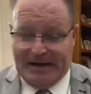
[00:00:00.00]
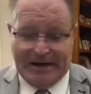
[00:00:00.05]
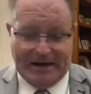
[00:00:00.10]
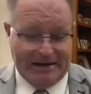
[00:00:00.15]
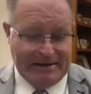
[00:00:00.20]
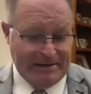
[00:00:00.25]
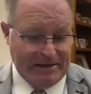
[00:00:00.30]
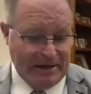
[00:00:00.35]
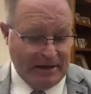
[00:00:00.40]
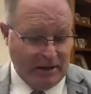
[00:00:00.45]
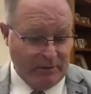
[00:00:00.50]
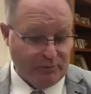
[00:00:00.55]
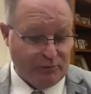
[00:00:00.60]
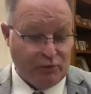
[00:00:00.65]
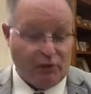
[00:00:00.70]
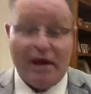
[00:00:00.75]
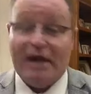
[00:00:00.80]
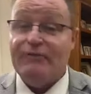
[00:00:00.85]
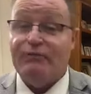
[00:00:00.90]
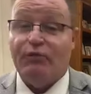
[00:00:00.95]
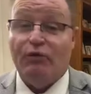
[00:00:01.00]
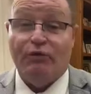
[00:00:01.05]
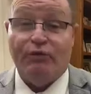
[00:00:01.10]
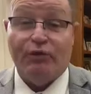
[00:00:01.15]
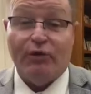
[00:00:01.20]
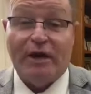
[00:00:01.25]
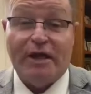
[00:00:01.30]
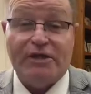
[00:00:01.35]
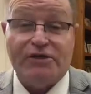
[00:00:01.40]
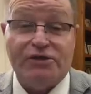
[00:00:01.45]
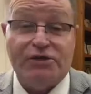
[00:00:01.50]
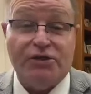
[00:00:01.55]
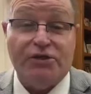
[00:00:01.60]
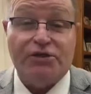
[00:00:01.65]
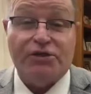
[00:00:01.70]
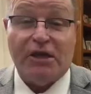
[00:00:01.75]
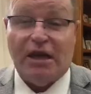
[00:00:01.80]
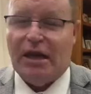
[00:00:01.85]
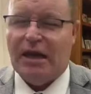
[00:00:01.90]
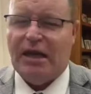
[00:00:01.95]
And uh, I'm grateful for our
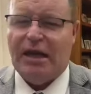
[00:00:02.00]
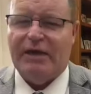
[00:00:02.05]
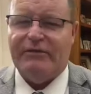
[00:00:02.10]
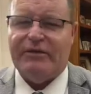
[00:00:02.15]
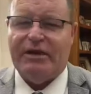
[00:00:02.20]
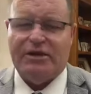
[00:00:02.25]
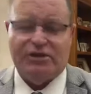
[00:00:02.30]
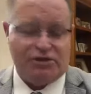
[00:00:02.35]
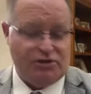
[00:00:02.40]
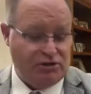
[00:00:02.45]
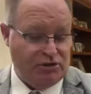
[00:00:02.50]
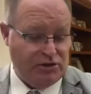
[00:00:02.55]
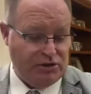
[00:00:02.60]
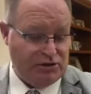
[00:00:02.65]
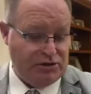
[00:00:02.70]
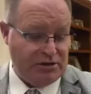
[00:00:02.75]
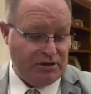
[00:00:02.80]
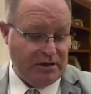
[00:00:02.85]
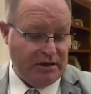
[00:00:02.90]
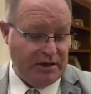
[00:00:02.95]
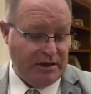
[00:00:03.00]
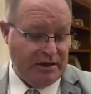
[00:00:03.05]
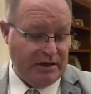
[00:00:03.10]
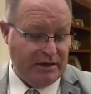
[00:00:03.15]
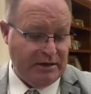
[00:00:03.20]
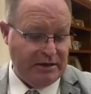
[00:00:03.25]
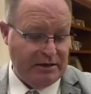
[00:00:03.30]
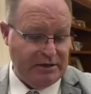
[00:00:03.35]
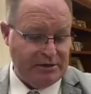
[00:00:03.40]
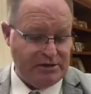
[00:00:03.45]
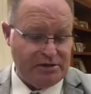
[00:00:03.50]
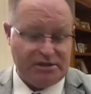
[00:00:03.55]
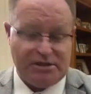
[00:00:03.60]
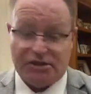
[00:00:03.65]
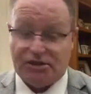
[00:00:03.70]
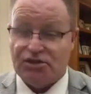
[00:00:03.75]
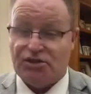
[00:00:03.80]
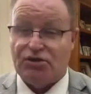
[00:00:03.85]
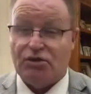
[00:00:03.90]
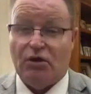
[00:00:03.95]
church. I love our church and uh,
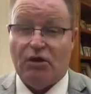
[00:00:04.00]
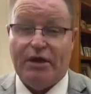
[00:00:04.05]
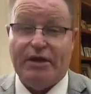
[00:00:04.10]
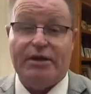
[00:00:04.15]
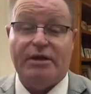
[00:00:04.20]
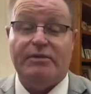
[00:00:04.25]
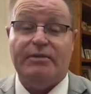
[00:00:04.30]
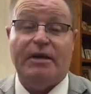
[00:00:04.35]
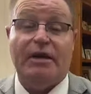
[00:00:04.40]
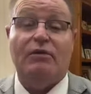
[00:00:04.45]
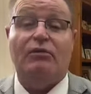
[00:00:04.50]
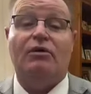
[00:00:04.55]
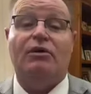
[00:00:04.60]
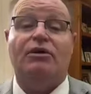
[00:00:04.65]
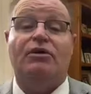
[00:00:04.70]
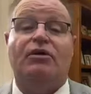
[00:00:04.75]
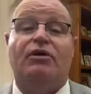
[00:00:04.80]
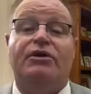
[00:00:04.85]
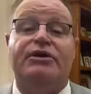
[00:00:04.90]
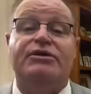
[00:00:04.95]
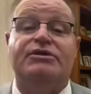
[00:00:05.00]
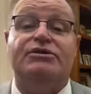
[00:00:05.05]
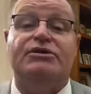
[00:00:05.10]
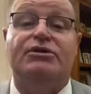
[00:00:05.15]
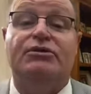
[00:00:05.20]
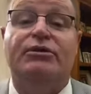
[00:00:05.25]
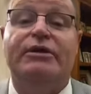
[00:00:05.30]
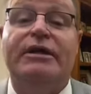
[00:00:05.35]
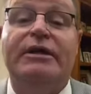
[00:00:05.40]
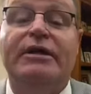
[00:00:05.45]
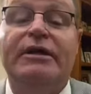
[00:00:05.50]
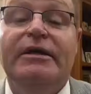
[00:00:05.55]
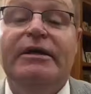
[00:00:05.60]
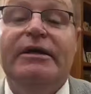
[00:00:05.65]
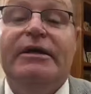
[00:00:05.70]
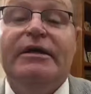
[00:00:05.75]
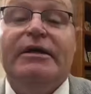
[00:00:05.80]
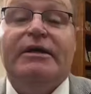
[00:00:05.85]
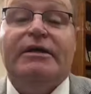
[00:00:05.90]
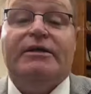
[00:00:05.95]
just excited about what God is doing.
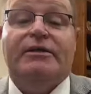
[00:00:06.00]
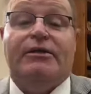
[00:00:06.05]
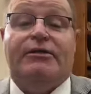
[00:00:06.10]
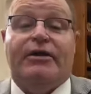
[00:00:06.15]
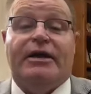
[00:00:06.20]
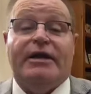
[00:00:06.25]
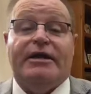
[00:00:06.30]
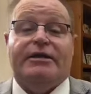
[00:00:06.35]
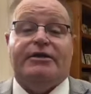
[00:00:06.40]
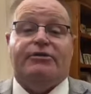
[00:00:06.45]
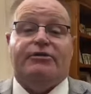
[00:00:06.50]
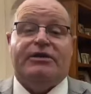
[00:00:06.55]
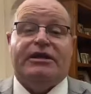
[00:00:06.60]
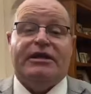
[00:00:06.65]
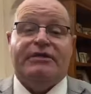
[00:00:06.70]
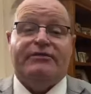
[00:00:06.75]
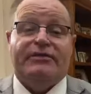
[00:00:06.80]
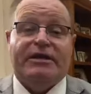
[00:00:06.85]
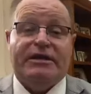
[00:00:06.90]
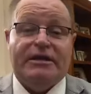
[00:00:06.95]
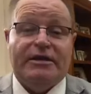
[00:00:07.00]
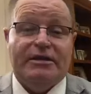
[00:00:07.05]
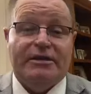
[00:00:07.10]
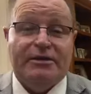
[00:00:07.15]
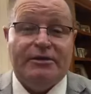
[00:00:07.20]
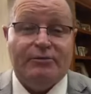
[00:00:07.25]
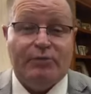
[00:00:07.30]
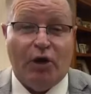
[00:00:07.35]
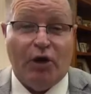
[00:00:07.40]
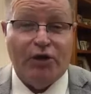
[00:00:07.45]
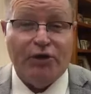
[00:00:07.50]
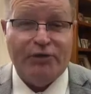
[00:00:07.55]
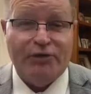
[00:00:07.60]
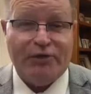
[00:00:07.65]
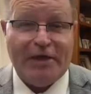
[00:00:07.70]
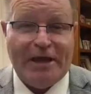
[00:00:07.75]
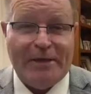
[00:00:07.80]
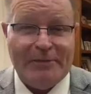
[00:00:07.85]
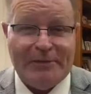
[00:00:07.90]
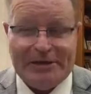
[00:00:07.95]
Lorraine, good evening. Pond
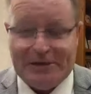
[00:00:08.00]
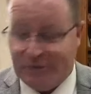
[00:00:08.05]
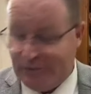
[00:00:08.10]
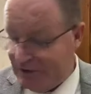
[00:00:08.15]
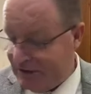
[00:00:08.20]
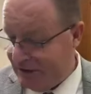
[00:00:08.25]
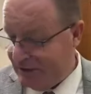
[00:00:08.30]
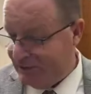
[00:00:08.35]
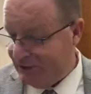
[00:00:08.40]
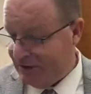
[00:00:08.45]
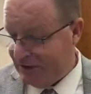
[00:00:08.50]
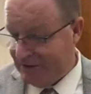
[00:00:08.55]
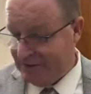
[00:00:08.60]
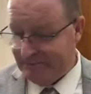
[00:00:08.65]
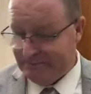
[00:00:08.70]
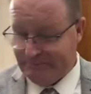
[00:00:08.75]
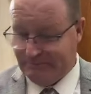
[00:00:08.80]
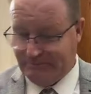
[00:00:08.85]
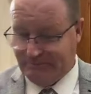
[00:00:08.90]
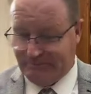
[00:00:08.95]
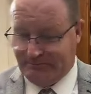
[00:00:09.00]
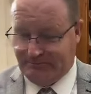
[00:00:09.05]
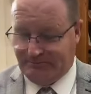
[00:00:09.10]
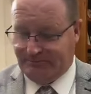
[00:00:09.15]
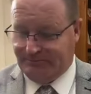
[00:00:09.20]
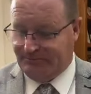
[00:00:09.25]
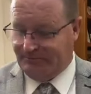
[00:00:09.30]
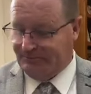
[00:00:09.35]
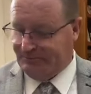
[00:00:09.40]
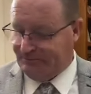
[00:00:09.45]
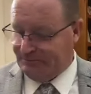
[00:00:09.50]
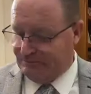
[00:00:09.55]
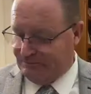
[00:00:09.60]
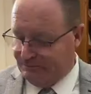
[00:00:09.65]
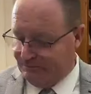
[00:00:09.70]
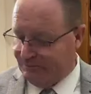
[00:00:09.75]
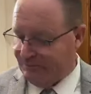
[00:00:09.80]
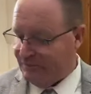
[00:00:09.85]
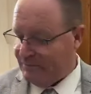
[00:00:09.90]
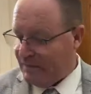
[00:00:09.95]
family, good
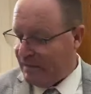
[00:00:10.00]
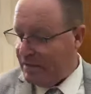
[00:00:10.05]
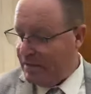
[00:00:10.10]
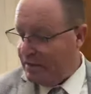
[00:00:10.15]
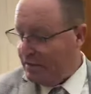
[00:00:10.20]
evening.